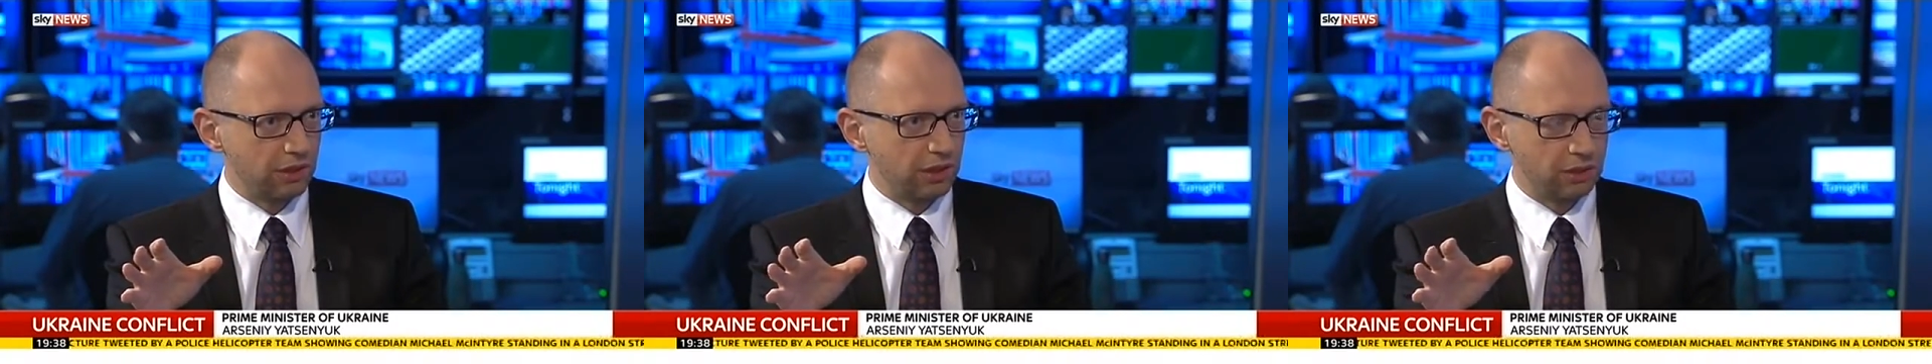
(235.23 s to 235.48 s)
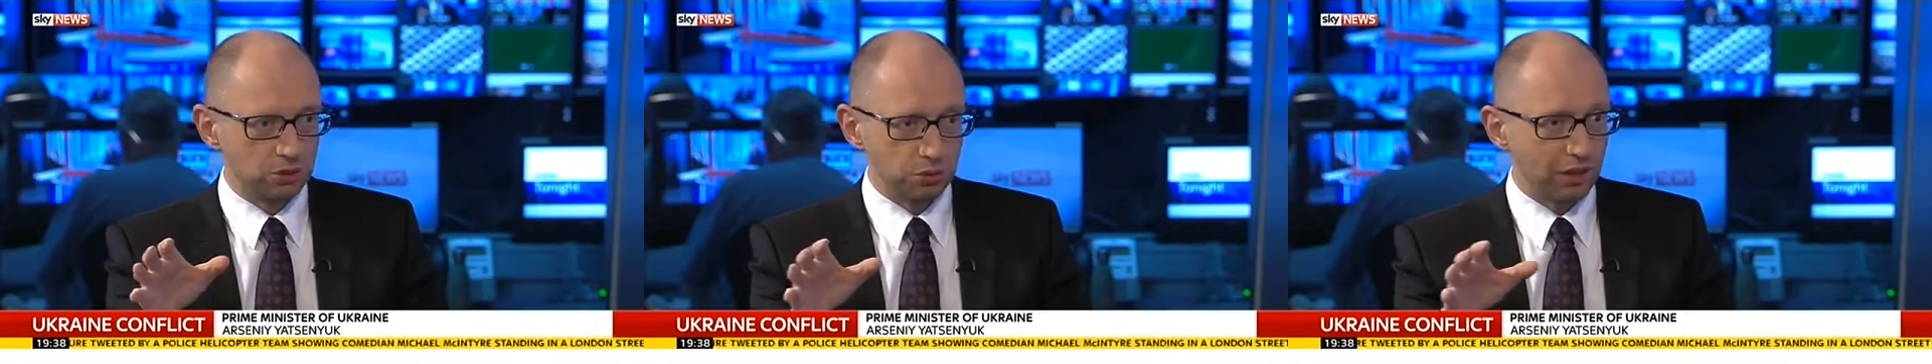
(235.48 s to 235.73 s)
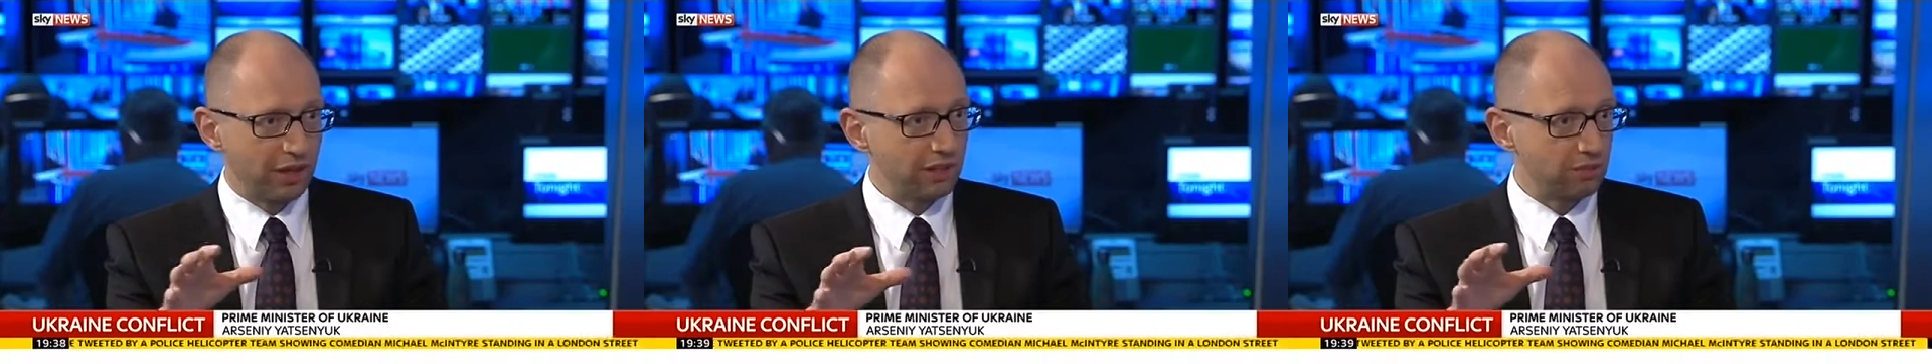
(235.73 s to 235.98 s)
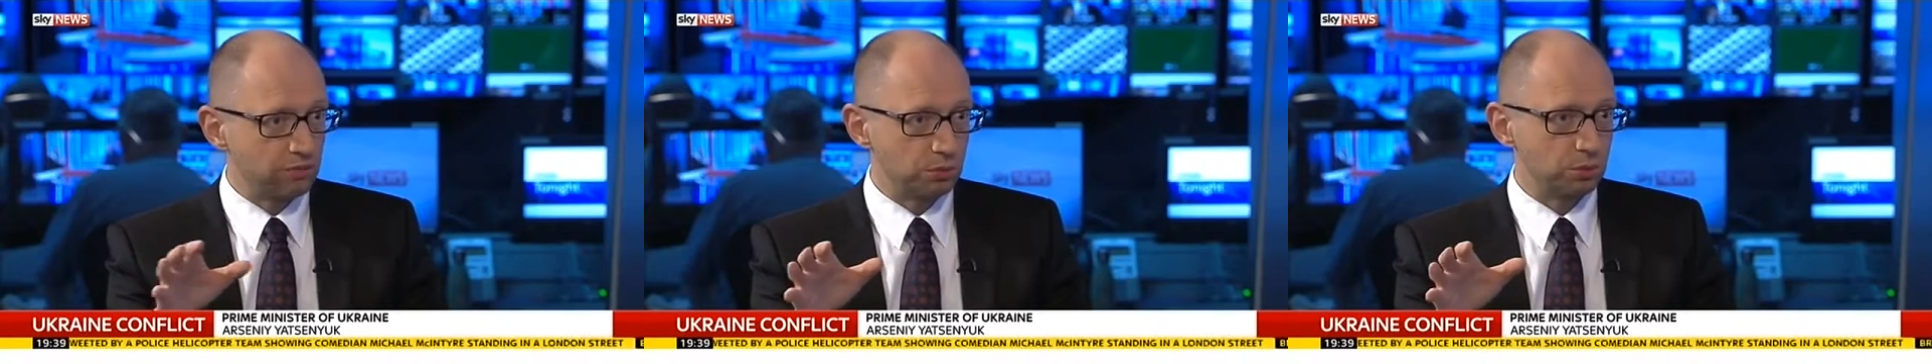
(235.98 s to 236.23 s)
and to get
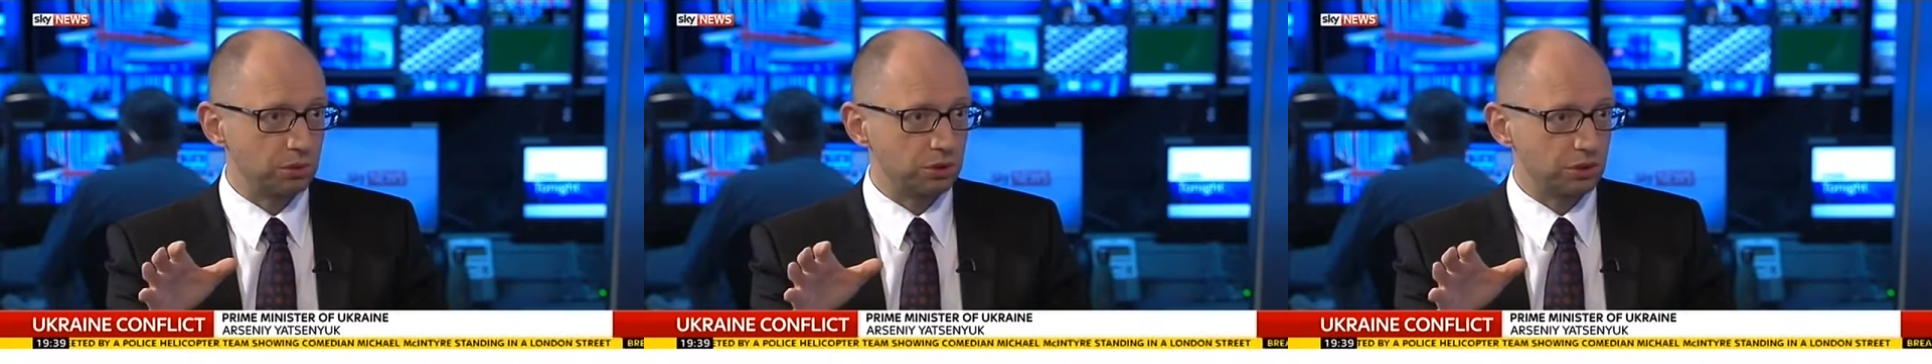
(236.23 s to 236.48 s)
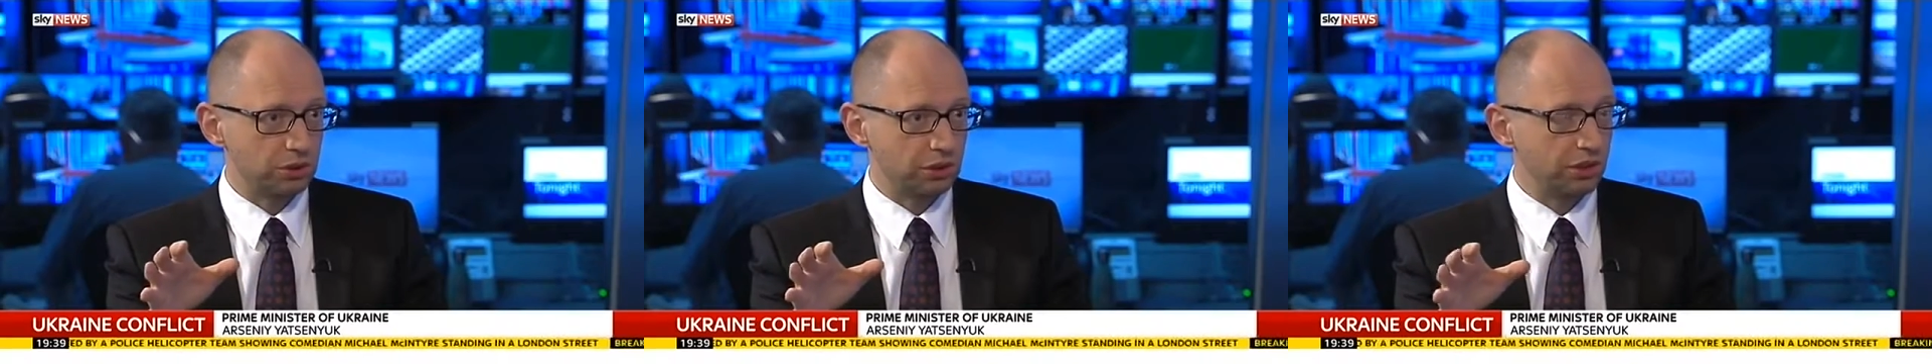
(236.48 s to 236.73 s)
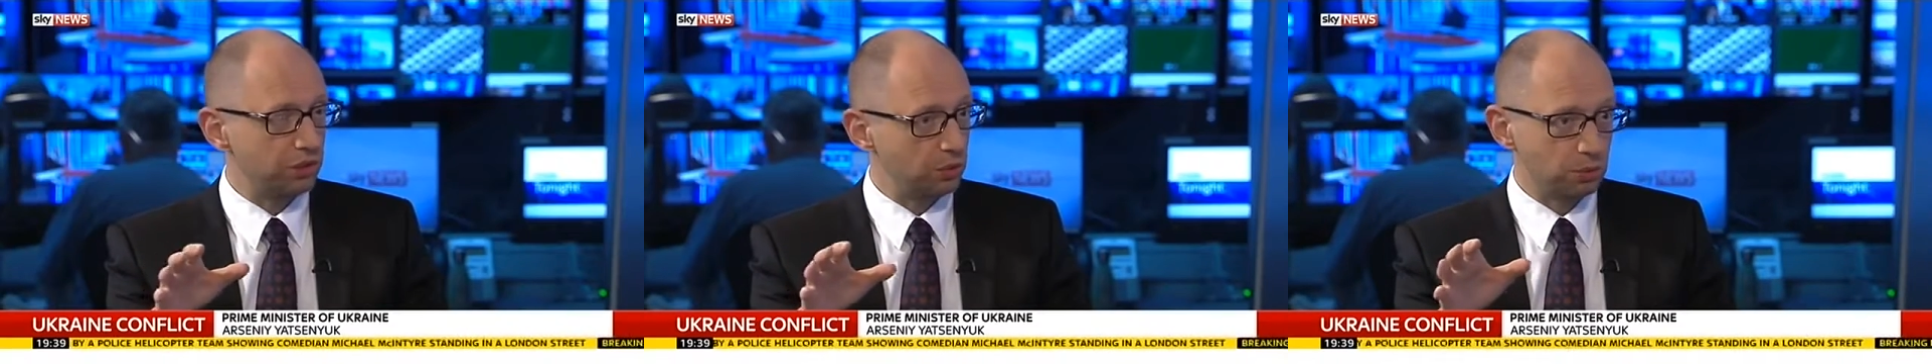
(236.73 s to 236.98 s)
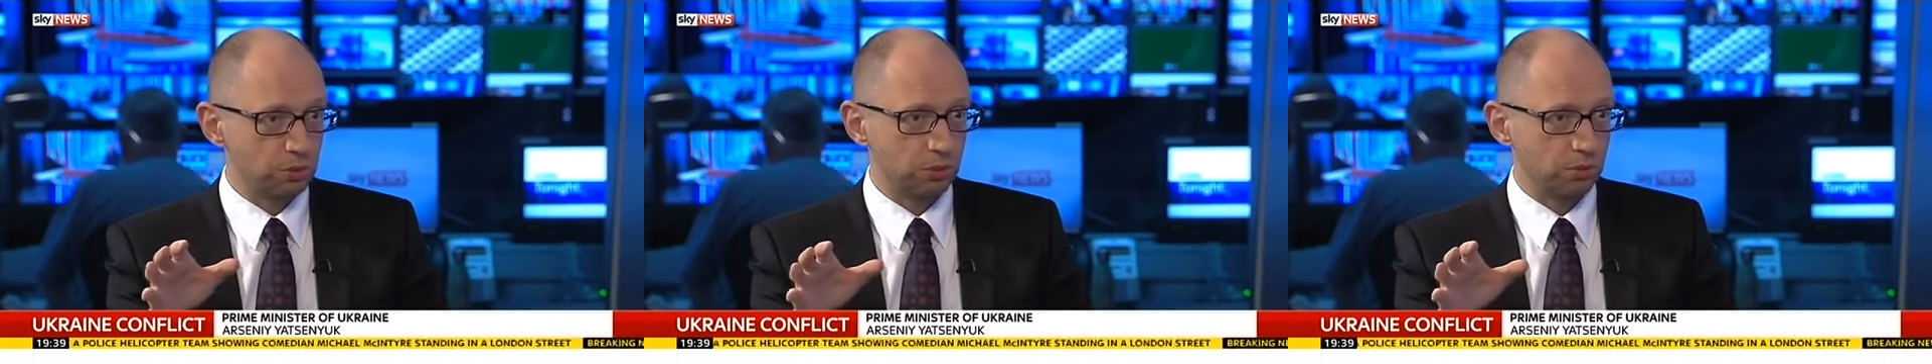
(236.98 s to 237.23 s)
the footage in
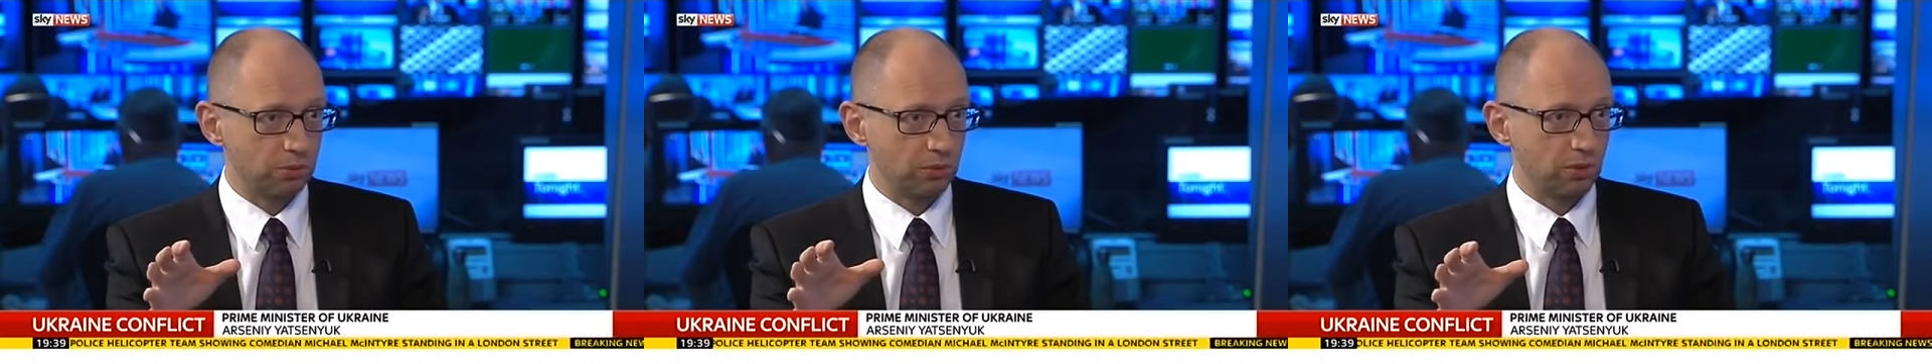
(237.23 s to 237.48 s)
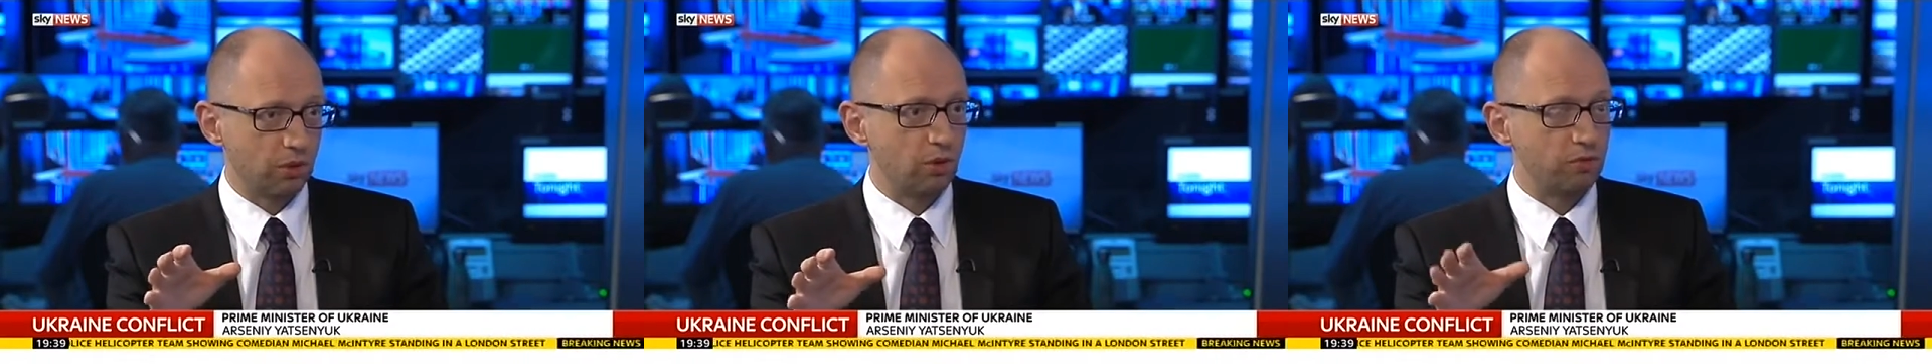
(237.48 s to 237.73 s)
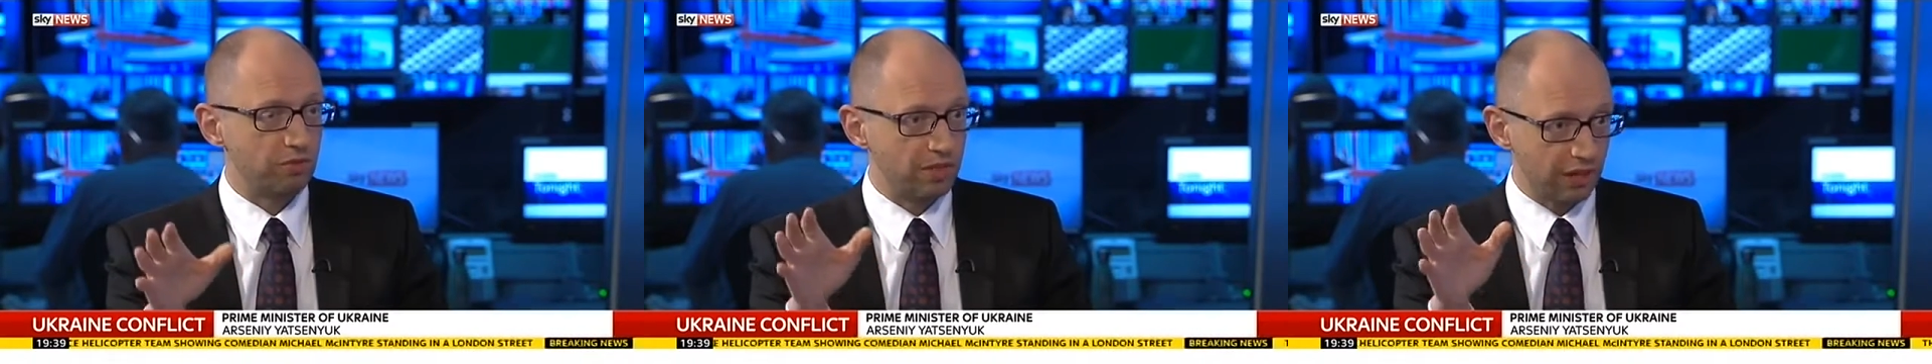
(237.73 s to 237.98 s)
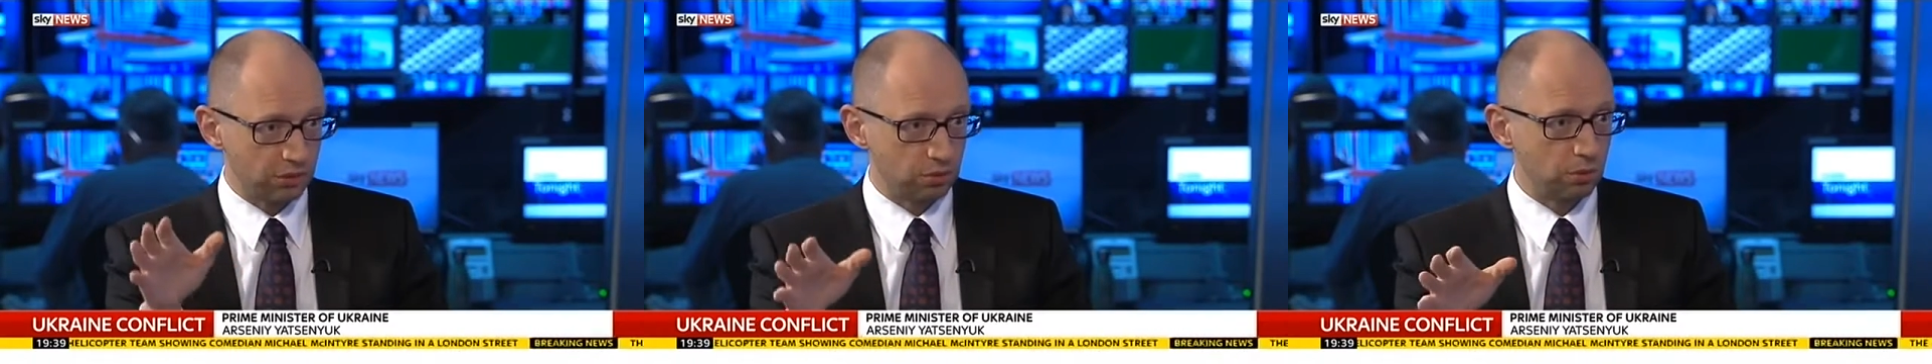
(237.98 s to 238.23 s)
YouTube of
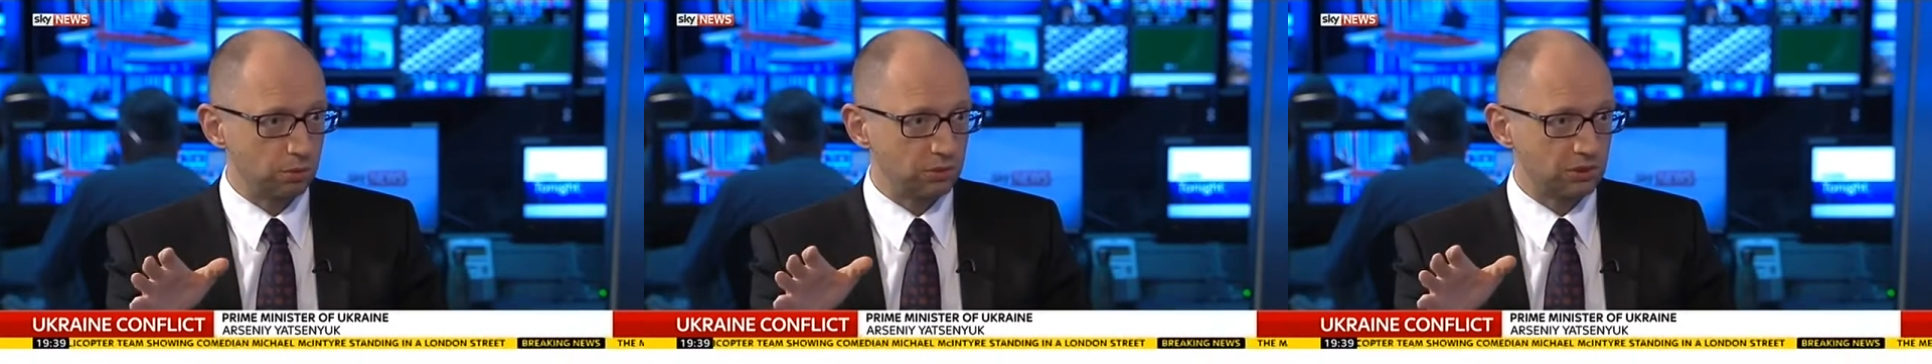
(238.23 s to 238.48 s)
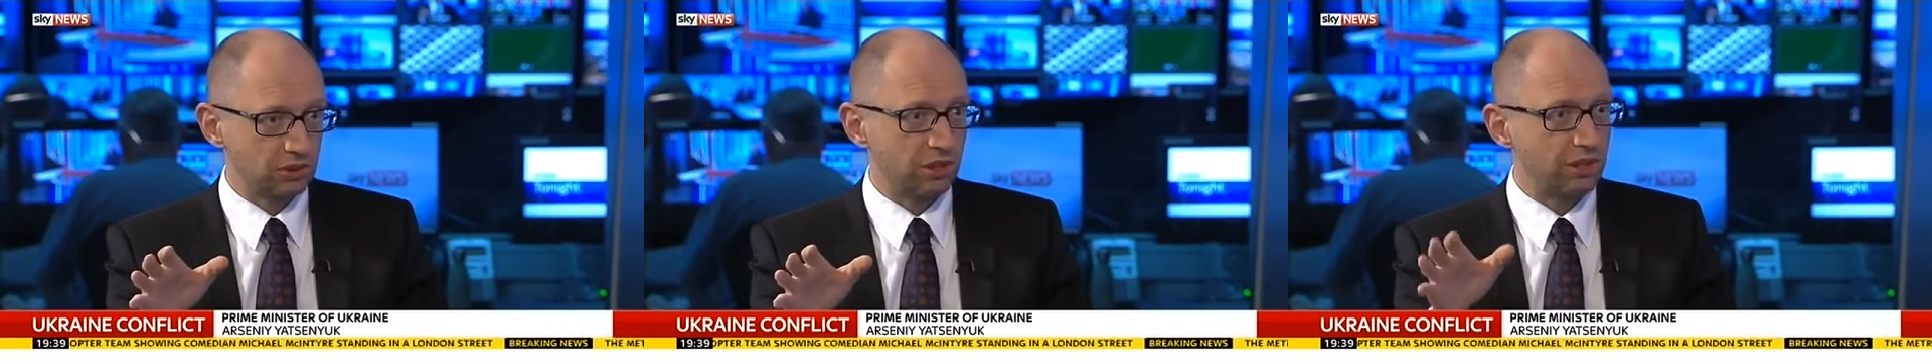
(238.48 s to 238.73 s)
their troops,